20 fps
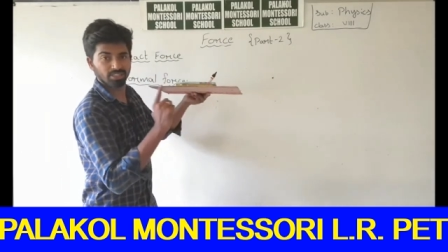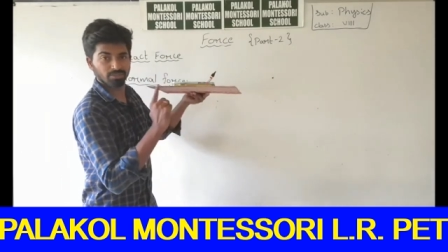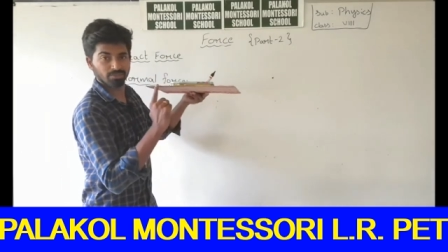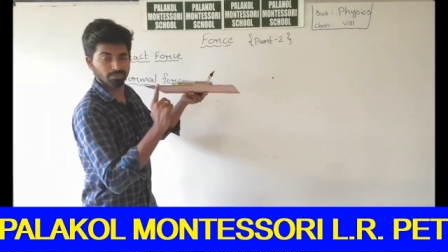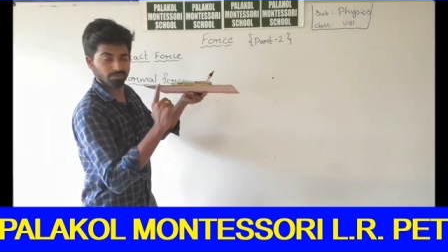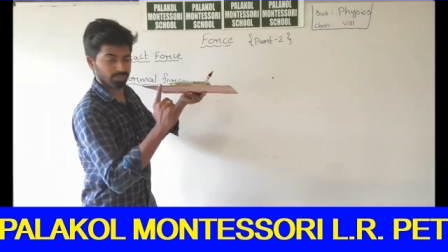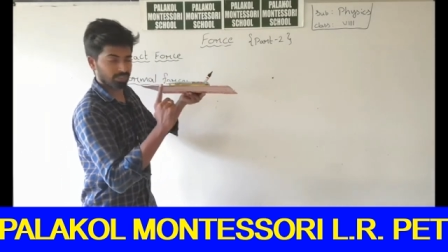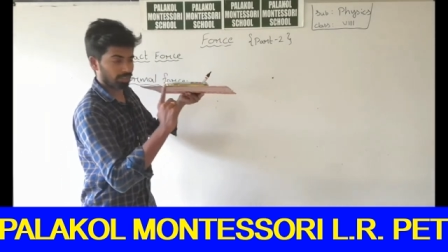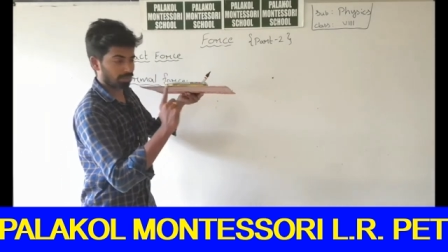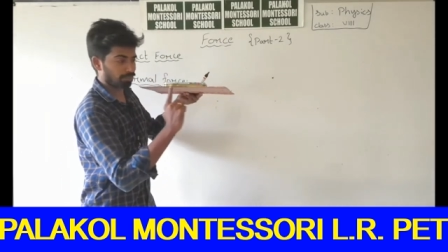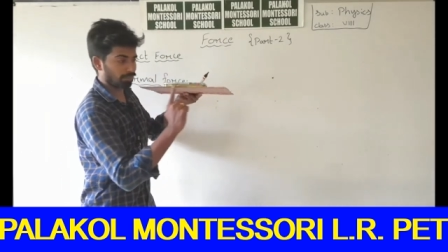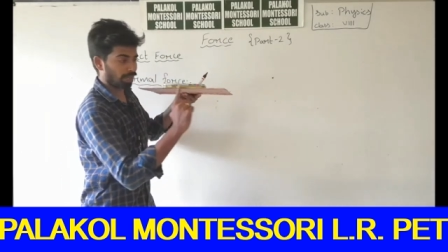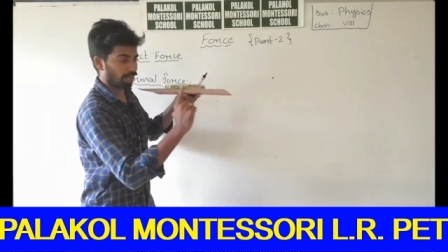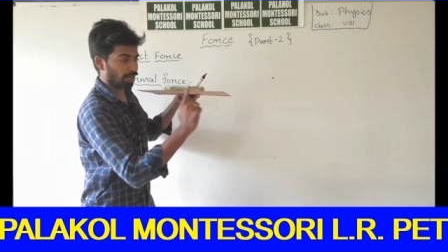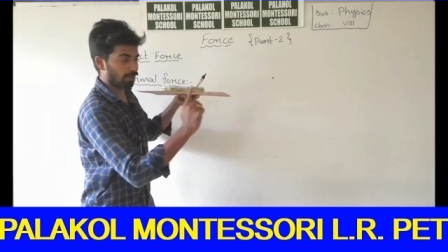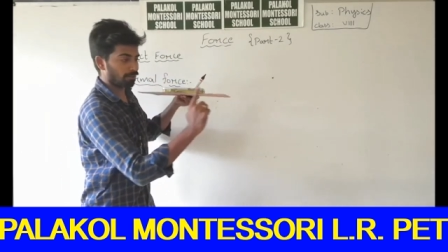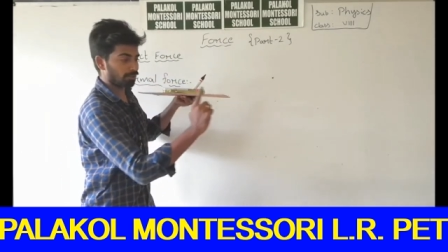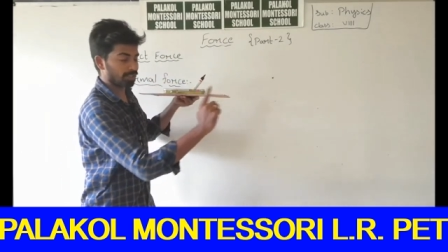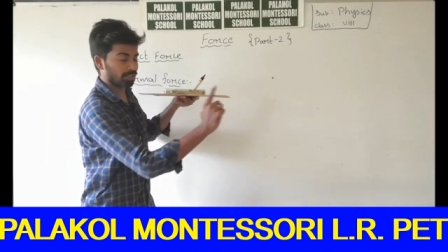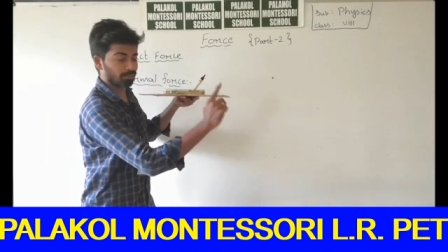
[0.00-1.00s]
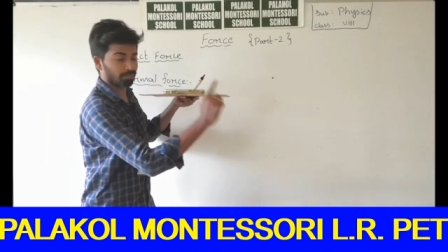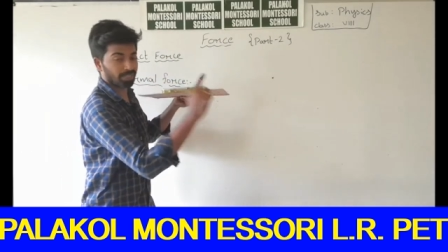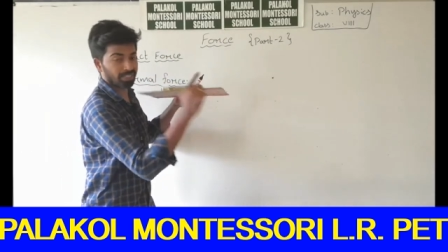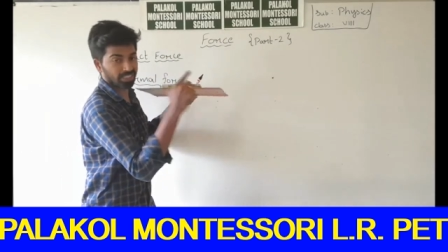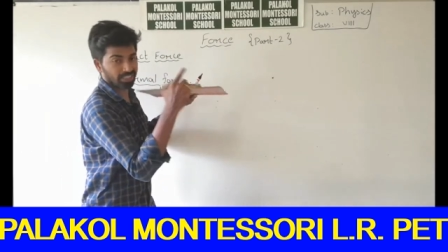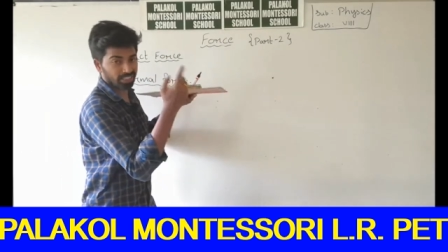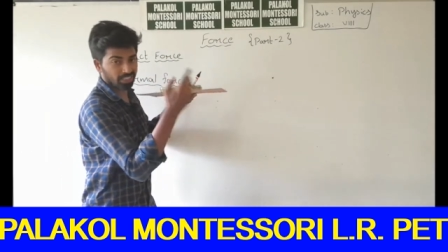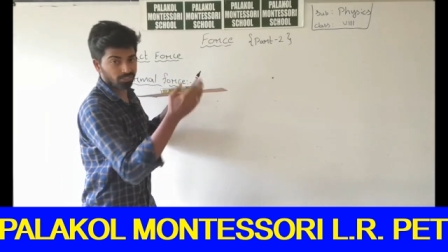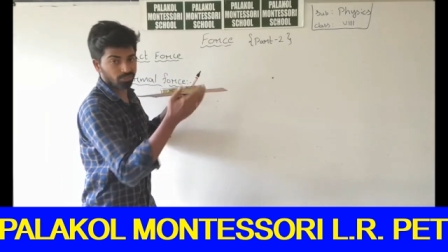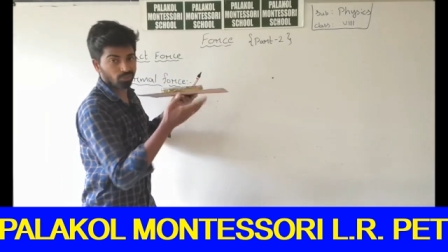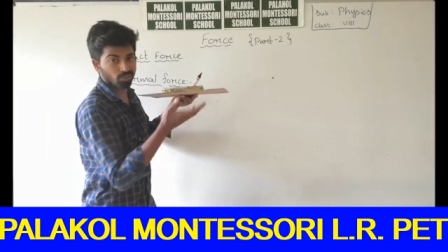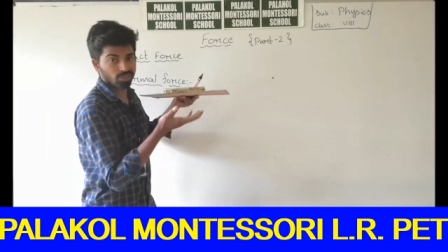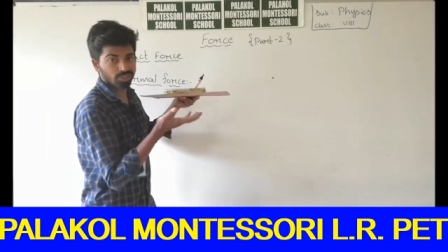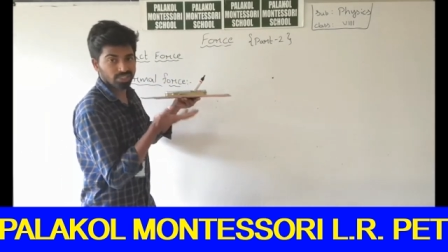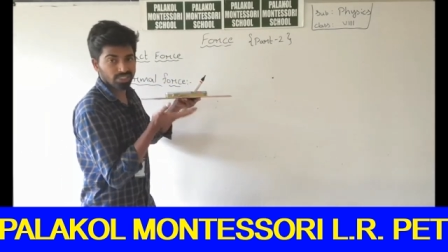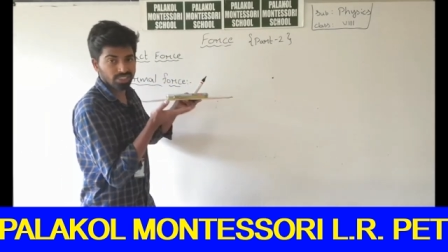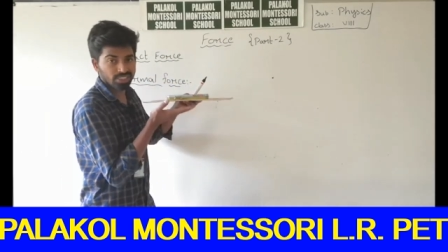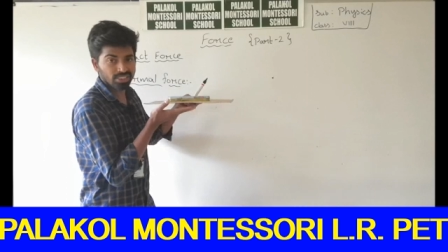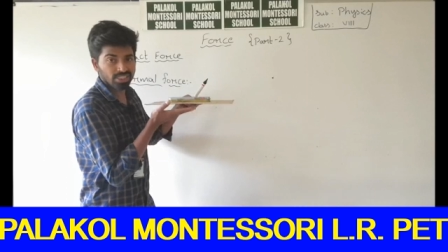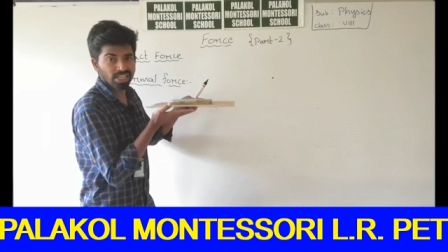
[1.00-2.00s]
Some particular force
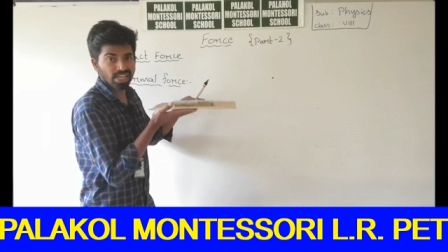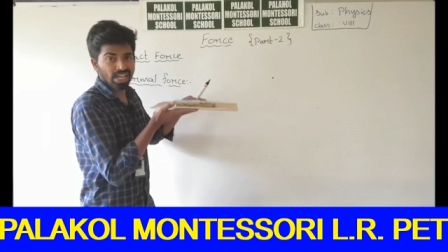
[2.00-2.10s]
is